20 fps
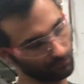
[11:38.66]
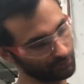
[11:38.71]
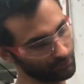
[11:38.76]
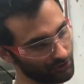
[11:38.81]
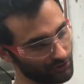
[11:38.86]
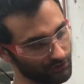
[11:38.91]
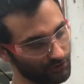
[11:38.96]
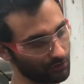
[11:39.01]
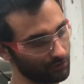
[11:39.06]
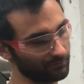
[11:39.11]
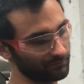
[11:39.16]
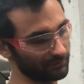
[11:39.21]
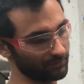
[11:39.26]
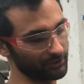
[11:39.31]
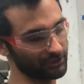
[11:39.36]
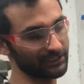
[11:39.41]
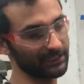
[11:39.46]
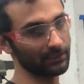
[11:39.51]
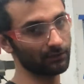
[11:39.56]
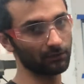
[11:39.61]
we'll just go for a
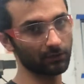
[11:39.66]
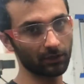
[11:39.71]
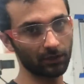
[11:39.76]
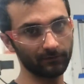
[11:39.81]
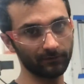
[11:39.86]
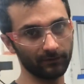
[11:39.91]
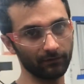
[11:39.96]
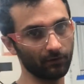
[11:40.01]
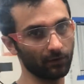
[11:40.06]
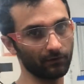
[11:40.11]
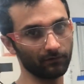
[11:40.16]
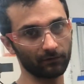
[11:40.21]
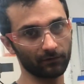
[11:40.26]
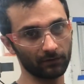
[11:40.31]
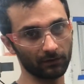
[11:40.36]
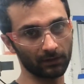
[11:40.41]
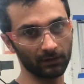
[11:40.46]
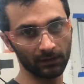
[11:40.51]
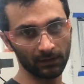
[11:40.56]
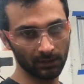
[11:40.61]
shallow curve. If you're going
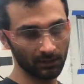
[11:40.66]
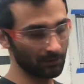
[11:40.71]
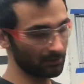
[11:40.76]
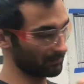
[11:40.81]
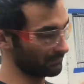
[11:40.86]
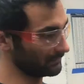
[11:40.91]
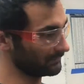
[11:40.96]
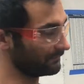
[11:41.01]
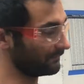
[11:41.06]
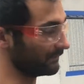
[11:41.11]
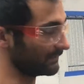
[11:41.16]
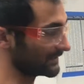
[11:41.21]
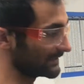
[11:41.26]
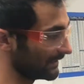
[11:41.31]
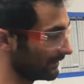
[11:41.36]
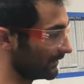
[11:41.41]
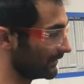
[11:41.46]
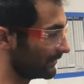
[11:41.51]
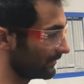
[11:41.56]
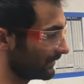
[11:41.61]
for a full
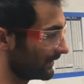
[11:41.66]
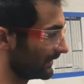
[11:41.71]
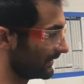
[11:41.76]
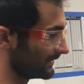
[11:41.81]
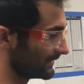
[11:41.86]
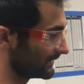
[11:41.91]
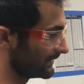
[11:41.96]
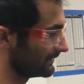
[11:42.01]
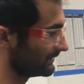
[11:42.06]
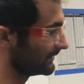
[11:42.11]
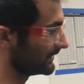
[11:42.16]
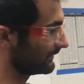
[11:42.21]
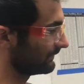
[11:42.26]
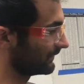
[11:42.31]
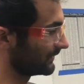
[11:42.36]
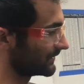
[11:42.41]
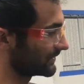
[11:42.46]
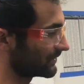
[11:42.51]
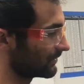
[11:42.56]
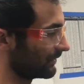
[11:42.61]
cylinder, then it's a
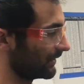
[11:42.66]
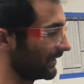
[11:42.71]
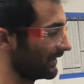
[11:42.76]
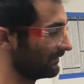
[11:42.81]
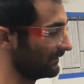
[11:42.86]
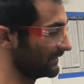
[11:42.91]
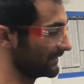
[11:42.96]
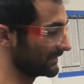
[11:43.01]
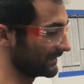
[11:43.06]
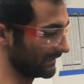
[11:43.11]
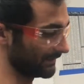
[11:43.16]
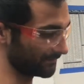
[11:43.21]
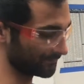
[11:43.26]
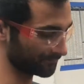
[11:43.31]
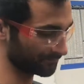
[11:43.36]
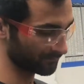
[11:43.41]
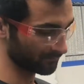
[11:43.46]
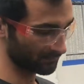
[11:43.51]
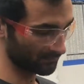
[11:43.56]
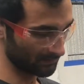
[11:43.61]
different story, obviously.
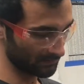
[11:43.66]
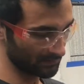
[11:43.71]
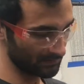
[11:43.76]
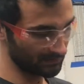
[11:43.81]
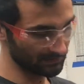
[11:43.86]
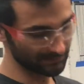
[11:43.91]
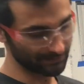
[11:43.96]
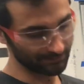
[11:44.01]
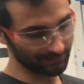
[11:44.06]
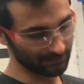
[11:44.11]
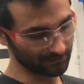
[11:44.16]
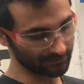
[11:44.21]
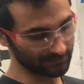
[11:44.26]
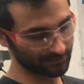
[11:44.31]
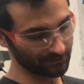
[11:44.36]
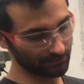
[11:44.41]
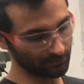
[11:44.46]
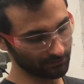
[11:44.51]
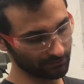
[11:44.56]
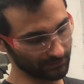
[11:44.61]
Something else to
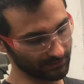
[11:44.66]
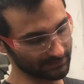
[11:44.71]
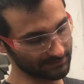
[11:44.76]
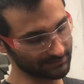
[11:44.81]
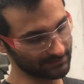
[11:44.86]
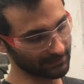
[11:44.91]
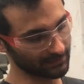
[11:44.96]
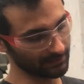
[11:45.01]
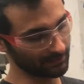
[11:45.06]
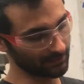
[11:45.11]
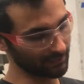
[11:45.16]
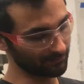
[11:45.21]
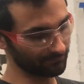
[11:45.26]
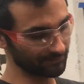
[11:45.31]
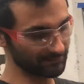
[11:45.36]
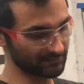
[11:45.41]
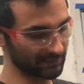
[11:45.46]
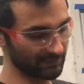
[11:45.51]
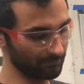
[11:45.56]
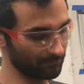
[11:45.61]
note is that every
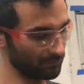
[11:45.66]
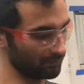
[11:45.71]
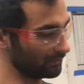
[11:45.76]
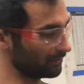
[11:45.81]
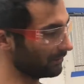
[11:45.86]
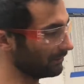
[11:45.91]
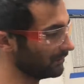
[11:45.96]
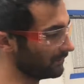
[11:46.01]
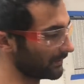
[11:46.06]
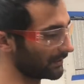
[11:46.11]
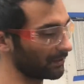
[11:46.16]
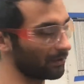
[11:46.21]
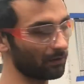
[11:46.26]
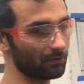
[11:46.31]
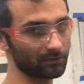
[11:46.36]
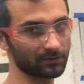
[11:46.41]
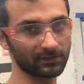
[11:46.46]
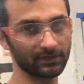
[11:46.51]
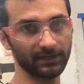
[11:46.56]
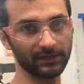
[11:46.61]
time you go, you want to
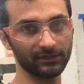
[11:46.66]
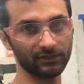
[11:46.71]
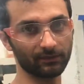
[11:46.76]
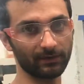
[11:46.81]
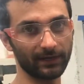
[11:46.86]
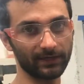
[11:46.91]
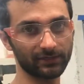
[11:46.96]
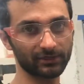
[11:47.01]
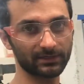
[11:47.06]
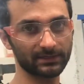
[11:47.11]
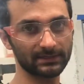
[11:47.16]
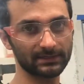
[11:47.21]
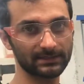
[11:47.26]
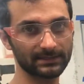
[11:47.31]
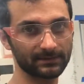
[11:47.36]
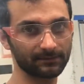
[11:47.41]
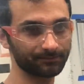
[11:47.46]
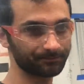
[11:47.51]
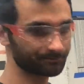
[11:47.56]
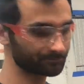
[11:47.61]
alternate
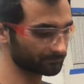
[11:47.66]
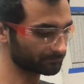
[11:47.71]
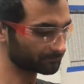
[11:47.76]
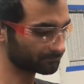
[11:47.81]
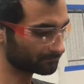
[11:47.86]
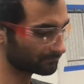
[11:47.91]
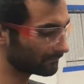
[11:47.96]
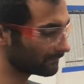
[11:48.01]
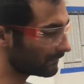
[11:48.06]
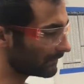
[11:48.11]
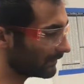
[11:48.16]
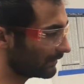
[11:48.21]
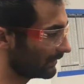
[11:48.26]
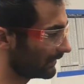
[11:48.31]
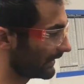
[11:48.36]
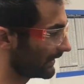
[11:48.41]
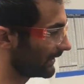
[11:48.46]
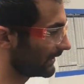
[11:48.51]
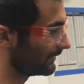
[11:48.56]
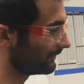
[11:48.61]
directions.
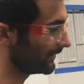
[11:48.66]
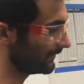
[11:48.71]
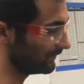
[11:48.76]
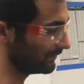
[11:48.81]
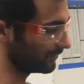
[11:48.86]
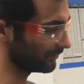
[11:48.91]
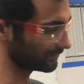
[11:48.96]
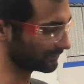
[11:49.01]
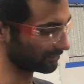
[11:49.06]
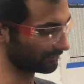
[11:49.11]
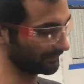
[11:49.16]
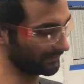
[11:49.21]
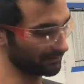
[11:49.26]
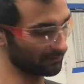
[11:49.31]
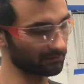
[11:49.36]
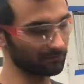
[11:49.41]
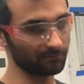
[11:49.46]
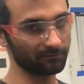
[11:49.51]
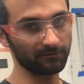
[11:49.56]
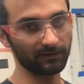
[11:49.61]
If you don't, there'll be a
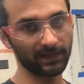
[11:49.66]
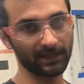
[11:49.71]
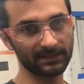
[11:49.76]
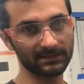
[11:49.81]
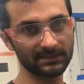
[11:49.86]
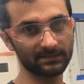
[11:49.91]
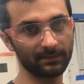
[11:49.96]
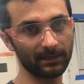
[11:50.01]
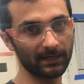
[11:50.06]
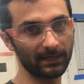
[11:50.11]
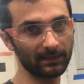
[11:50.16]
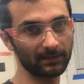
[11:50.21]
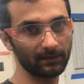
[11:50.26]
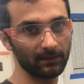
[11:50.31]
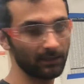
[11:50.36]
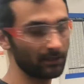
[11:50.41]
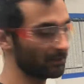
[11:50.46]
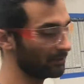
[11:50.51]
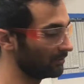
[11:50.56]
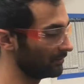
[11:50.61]
little flat spot
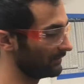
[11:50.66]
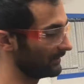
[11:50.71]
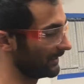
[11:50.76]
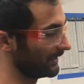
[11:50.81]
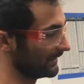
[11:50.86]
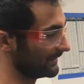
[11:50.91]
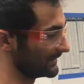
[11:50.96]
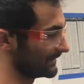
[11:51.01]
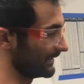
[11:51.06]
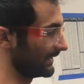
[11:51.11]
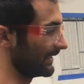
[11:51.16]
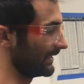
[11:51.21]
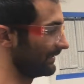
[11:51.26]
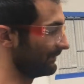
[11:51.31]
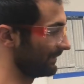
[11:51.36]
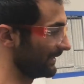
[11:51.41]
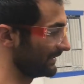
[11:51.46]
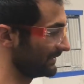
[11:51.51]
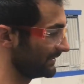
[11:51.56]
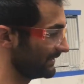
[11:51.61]
that isn't getting
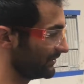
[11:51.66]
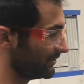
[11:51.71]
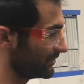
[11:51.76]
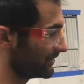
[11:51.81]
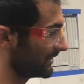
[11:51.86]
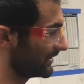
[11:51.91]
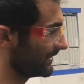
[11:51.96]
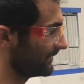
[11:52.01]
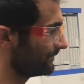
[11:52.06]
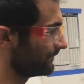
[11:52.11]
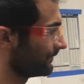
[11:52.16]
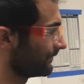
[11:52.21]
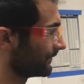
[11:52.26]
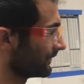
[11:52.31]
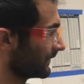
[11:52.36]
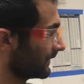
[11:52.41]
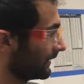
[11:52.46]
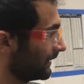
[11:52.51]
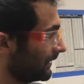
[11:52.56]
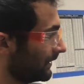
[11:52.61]
bent each time.
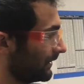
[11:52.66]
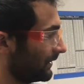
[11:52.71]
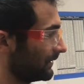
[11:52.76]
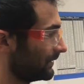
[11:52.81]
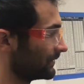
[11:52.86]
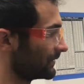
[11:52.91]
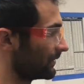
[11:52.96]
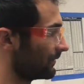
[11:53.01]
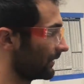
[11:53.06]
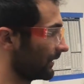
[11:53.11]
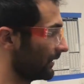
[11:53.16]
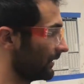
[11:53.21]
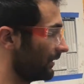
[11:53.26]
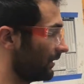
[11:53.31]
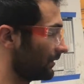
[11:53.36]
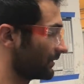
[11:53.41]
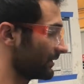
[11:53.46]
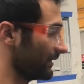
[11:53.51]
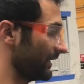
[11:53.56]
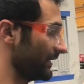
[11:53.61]
So we're going to
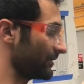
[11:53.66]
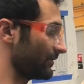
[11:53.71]
alternate